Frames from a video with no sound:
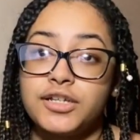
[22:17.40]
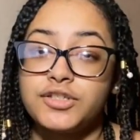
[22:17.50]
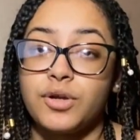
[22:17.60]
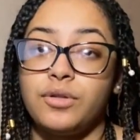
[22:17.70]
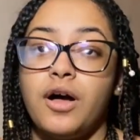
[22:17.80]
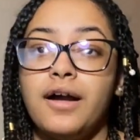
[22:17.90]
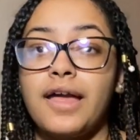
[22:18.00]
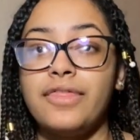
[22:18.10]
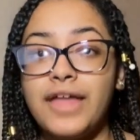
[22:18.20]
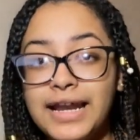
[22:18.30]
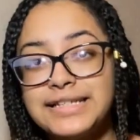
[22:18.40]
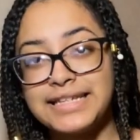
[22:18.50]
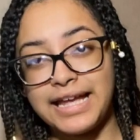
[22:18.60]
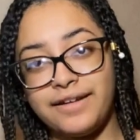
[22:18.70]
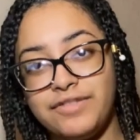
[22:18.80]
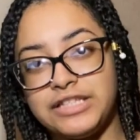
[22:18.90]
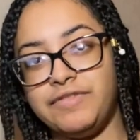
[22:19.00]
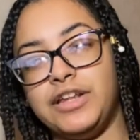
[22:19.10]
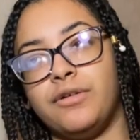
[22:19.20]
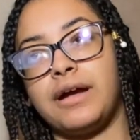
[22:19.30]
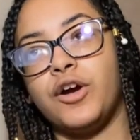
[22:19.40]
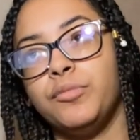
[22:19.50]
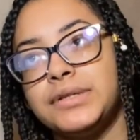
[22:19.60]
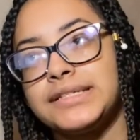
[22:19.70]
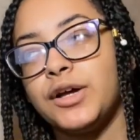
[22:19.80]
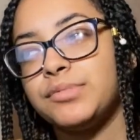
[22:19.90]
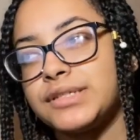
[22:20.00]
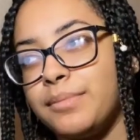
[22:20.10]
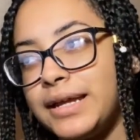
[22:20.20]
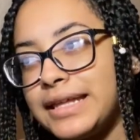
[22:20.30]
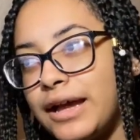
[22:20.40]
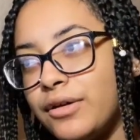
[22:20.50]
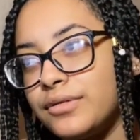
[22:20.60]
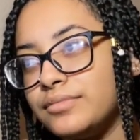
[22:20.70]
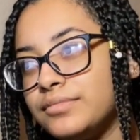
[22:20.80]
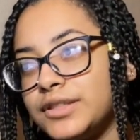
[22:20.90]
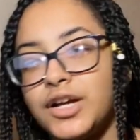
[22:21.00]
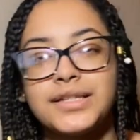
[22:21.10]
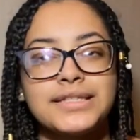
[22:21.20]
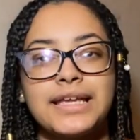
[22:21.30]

so long. That is the end of this video. I hope this helped somebody out. Tati, I